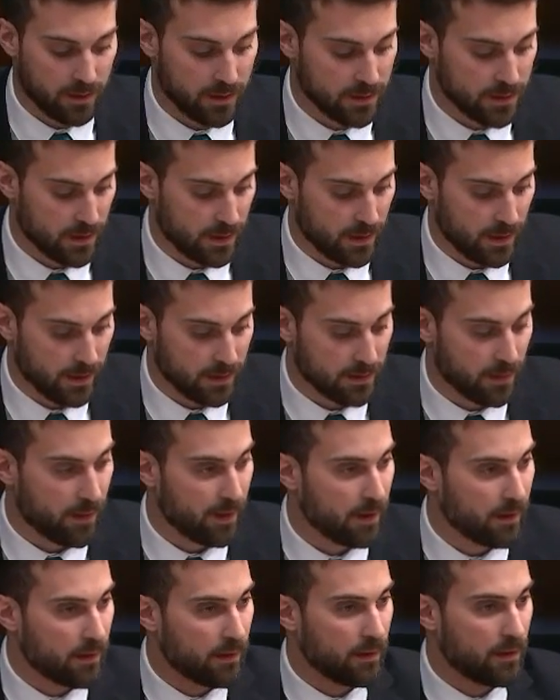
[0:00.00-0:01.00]
and I'd like to
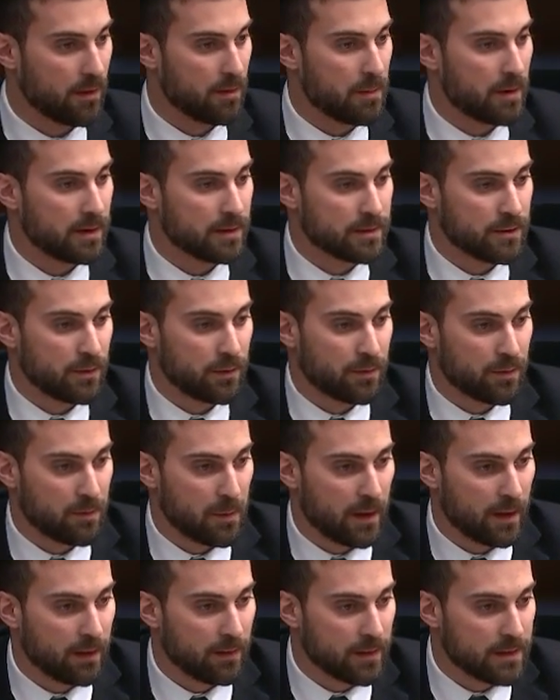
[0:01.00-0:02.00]
thank the Minister for
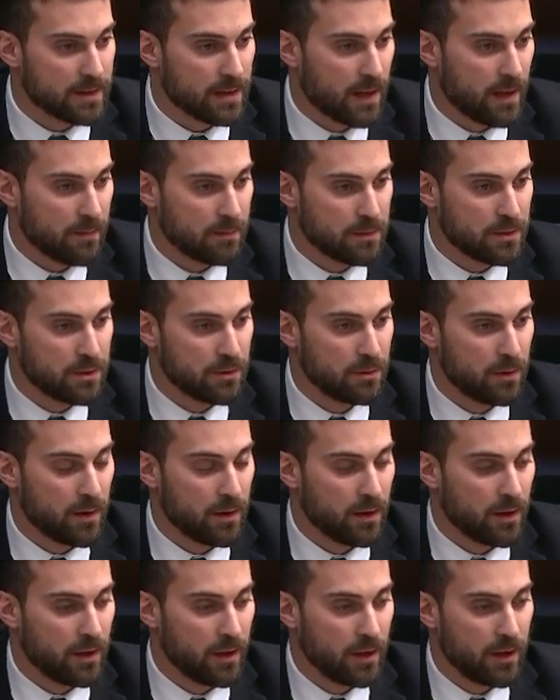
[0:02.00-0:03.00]
making the time
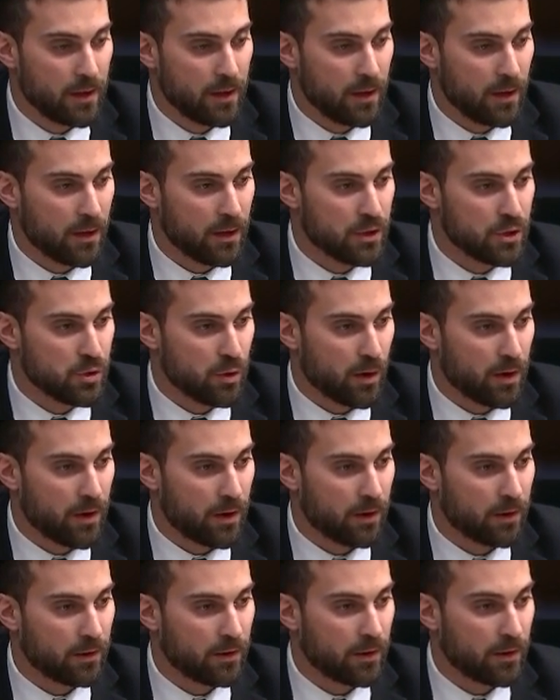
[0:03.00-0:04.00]
to join
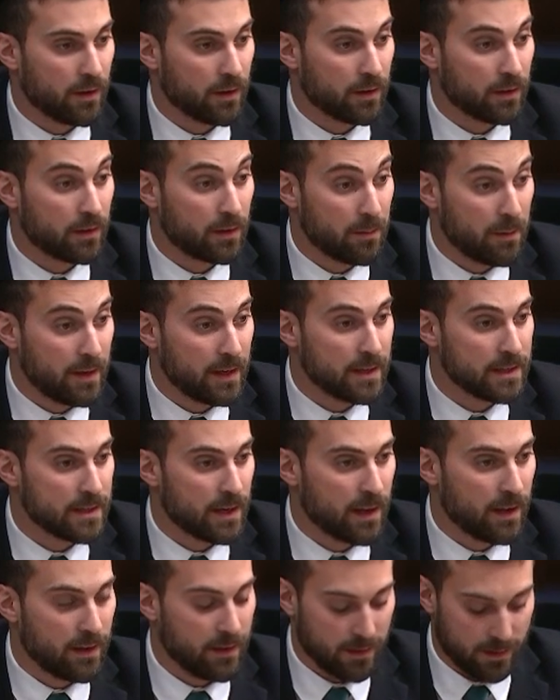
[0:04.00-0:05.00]
our committee
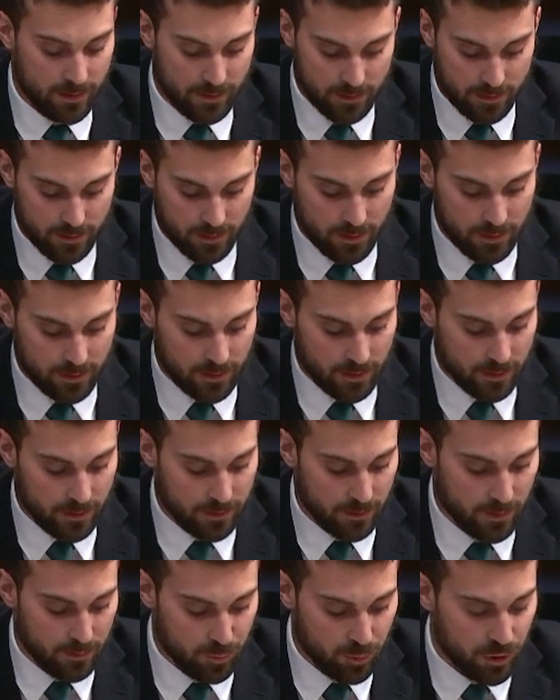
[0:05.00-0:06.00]
today.
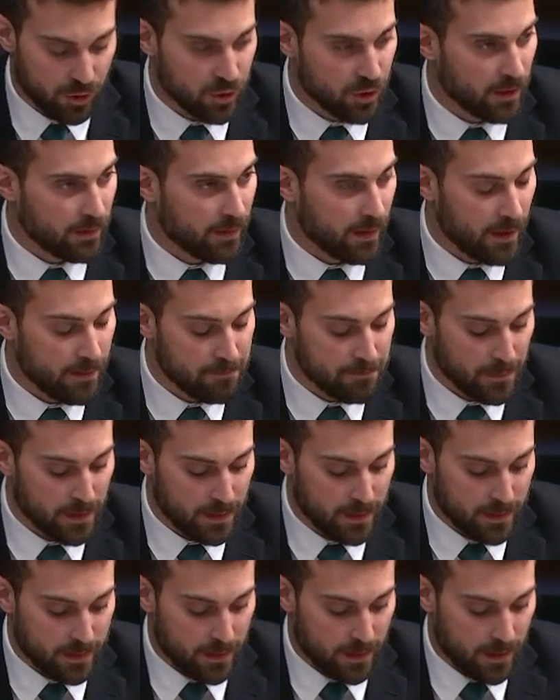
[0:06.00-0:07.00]
I appreciate that.
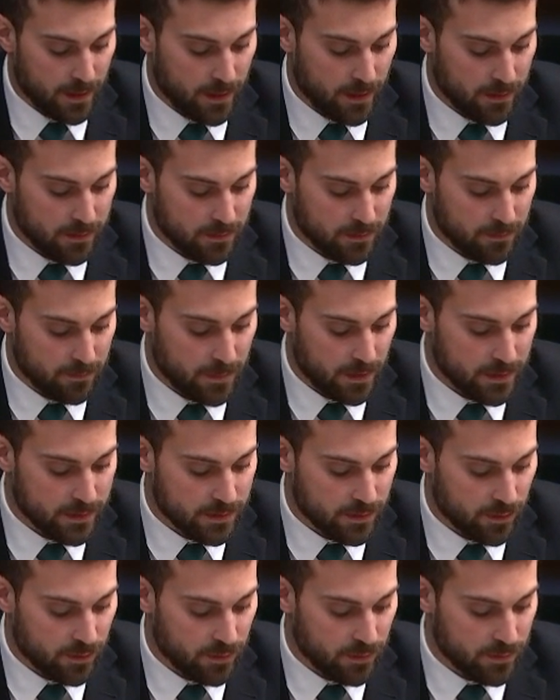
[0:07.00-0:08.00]

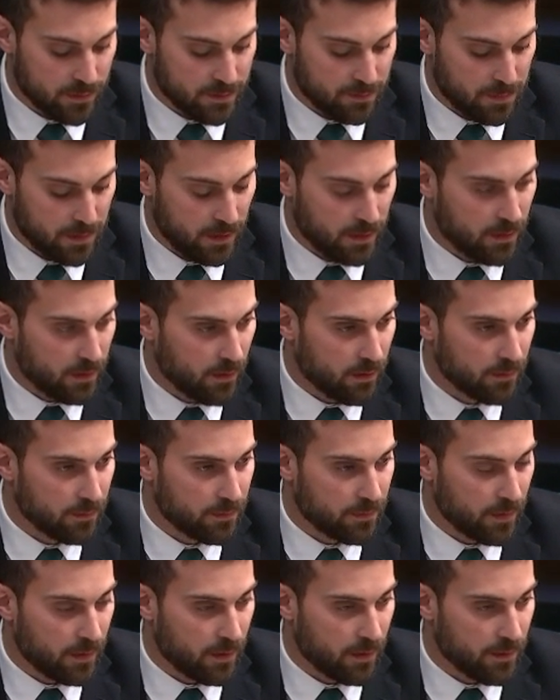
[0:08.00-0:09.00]
Minister, you speak
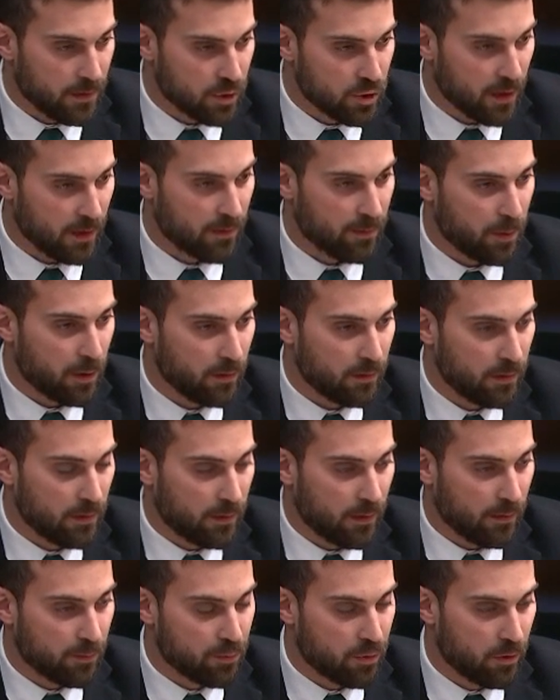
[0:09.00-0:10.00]
of the transparency
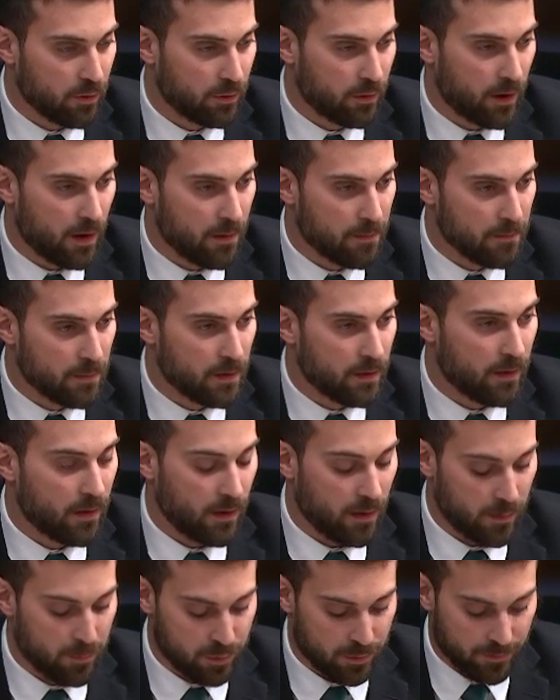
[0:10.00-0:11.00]
that this program
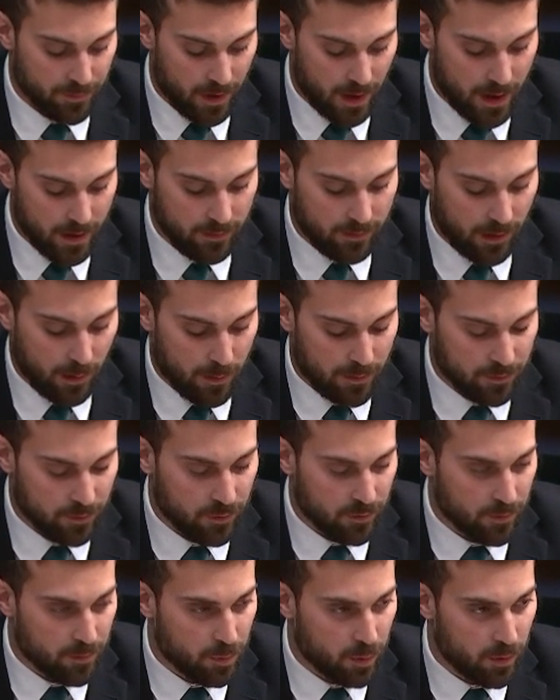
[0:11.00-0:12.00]
provides.
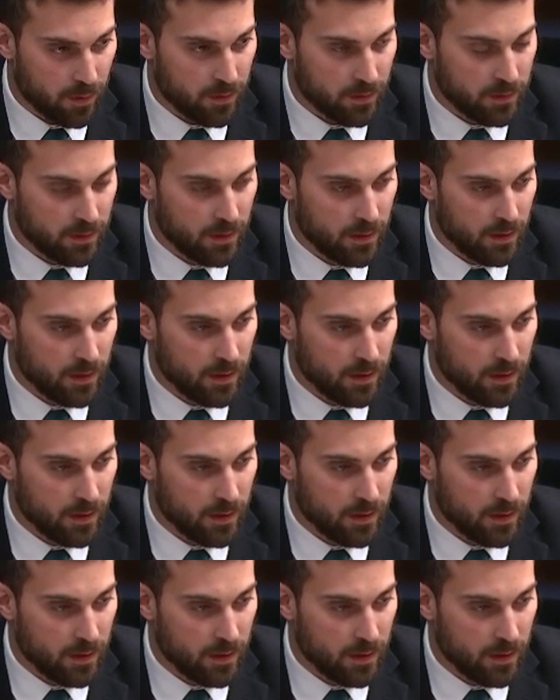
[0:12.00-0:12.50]
However, a report